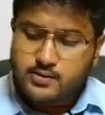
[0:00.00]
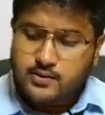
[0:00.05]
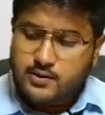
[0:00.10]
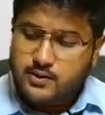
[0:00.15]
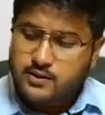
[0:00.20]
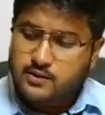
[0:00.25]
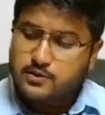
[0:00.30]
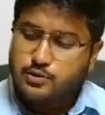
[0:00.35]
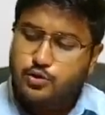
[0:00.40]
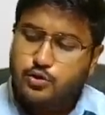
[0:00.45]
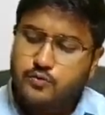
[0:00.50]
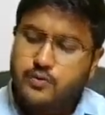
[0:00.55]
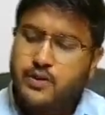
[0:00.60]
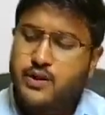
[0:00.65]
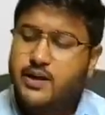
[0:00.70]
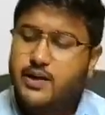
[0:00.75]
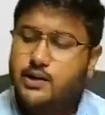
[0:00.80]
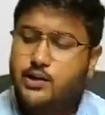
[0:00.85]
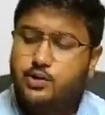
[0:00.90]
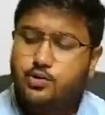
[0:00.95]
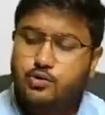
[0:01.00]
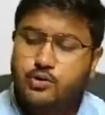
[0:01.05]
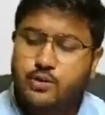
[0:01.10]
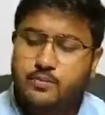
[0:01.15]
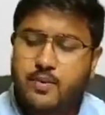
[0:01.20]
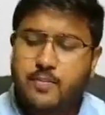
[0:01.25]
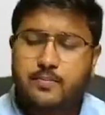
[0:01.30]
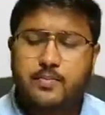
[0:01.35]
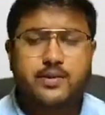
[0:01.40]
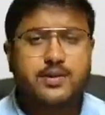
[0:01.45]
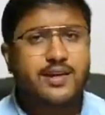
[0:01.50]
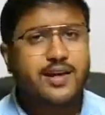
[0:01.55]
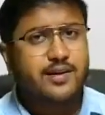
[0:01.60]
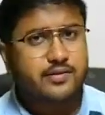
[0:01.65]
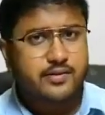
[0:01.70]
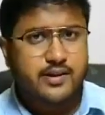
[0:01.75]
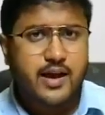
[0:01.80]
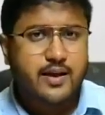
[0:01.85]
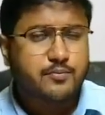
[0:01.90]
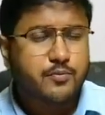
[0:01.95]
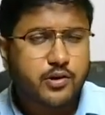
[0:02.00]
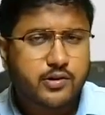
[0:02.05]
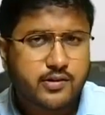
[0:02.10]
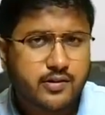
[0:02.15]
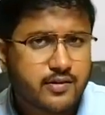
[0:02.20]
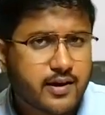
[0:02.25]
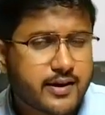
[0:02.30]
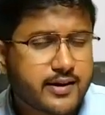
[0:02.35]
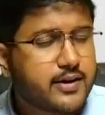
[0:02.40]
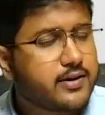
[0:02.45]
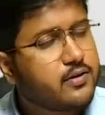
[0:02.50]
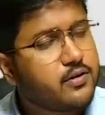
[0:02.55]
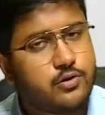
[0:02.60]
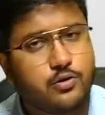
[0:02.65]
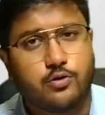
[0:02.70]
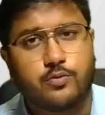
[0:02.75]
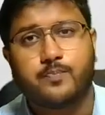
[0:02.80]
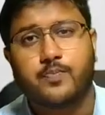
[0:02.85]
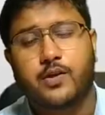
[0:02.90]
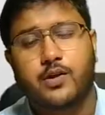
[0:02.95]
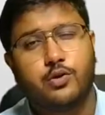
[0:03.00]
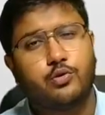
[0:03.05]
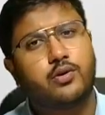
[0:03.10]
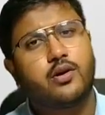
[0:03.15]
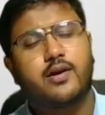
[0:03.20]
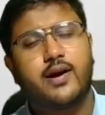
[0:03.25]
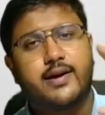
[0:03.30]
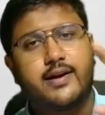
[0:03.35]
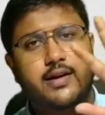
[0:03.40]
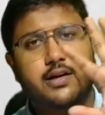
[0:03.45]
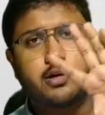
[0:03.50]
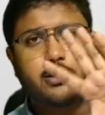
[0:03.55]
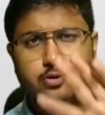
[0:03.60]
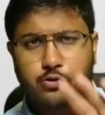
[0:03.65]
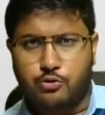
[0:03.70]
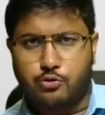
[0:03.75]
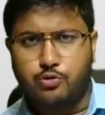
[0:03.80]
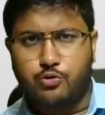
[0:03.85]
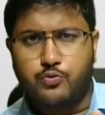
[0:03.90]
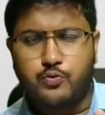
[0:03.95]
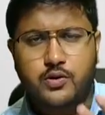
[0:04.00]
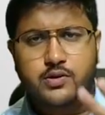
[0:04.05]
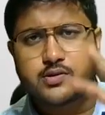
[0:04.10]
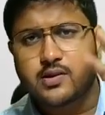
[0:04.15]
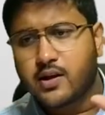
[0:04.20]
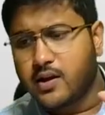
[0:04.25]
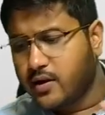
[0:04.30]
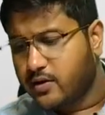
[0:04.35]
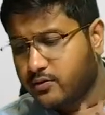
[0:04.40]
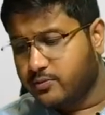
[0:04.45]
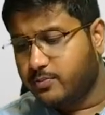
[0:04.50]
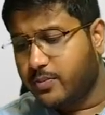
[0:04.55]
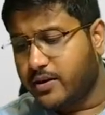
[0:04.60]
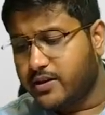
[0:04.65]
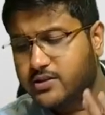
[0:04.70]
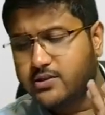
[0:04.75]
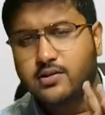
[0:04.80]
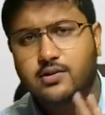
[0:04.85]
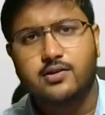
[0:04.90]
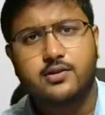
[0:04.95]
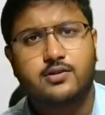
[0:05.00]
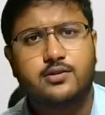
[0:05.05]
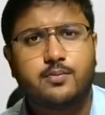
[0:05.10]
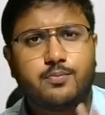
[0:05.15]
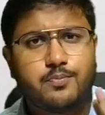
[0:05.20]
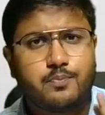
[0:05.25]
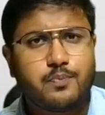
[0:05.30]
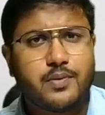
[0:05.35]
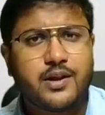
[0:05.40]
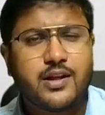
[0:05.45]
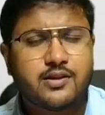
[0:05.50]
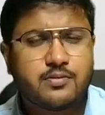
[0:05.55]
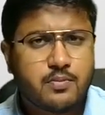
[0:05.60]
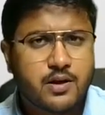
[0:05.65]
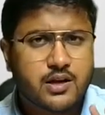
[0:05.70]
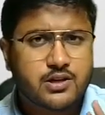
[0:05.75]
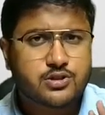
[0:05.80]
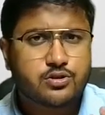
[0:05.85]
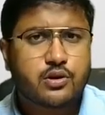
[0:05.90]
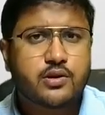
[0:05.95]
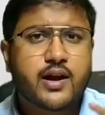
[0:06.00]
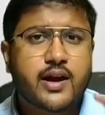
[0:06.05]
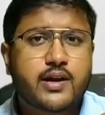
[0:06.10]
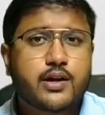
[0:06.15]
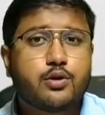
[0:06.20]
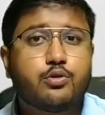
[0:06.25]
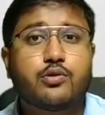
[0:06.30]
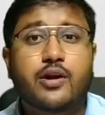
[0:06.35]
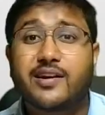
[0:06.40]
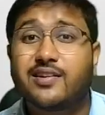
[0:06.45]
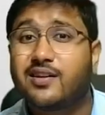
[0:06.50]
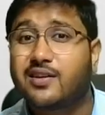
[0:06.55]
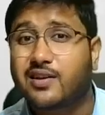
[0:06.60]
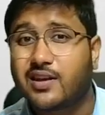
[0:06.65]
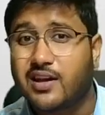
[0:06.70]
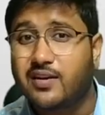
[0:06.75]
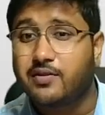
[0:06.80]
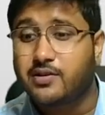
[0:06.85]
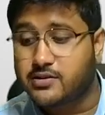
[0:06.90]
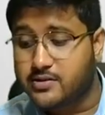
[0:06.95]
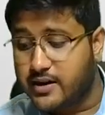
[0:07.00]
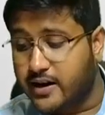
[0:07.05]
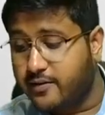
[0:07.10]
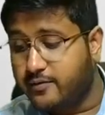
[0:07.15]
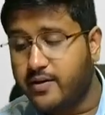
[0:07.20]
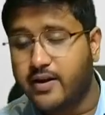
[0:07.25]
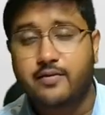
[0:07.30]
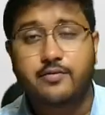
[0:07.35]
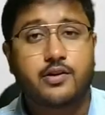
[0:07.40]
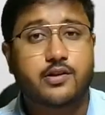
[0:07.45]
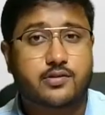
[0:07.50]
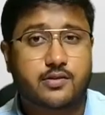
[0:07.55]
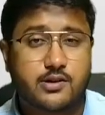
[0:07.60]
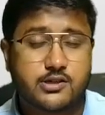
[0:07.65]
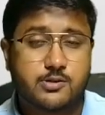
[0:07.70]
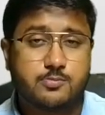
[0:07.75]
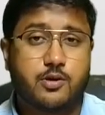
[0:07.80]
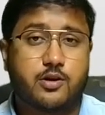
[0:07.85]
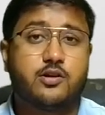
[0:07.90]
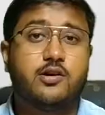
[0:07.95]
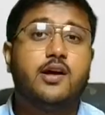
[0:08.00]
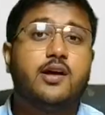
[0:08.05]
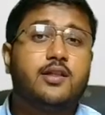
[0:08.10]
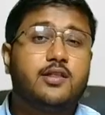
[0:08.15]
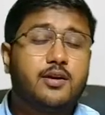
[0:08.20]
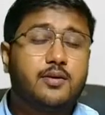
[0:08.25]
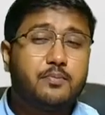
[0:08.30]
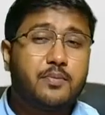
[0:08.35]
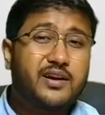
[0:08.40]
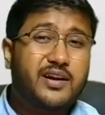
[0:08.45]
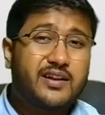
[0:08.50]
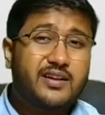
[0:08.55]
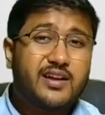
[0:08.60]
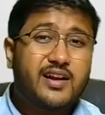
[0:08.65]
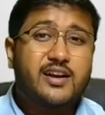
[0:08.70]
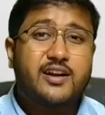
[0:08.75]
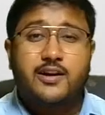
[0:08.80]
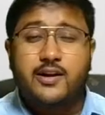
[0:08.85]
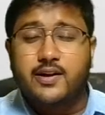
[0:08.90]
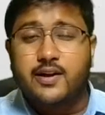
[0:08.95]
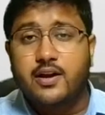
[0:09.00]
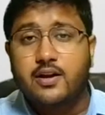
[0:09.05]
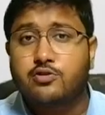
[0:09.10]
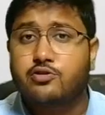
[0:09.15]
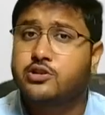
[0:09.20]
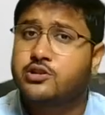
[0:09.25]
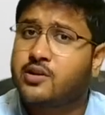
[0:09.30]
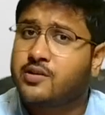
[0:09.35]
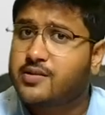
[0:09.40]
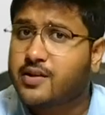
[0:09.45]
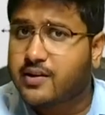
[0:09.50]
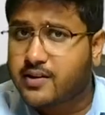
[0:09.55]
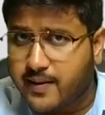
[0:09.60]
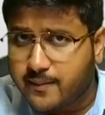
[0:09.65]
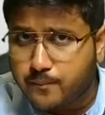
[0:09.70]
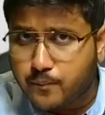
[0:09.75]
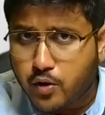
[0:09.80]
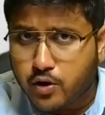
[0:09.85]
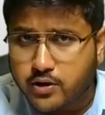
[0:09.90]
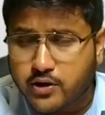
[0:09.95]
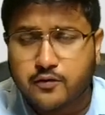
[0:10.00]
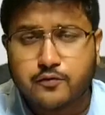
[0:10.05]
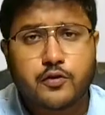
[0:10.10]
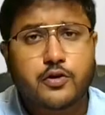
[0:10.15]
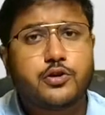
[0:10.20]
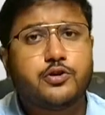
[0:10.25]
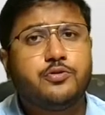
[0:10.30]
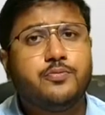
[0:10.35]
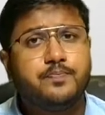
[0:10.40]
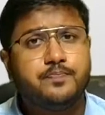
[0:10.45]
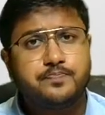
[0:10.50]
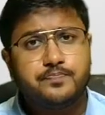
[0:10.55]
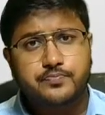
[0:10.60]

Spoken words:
Sir, do we need to remember the exact points and write it? No, you can write it in your own words, but please make sure that you write the keywords that we have discussed about. The materiality calculations are important for you.